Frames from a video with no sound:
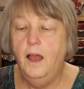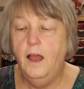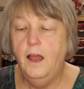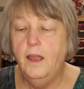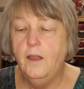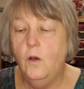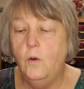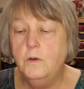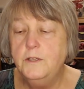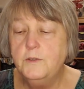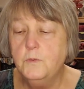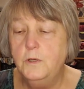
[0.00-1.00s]
I
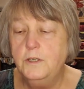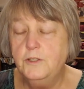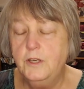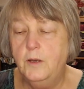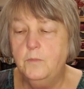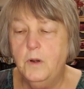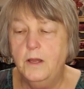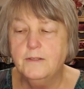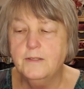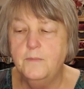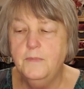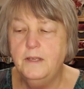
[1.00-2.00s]
always wished I'd
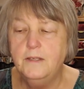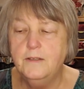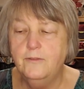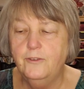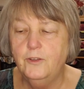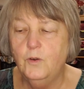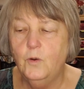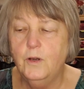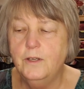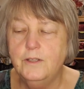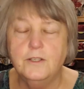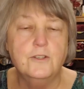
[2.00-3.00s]
brought something different or
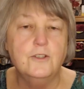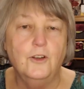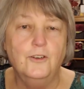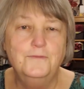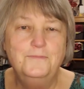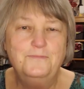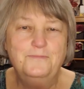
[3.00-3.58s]
additional.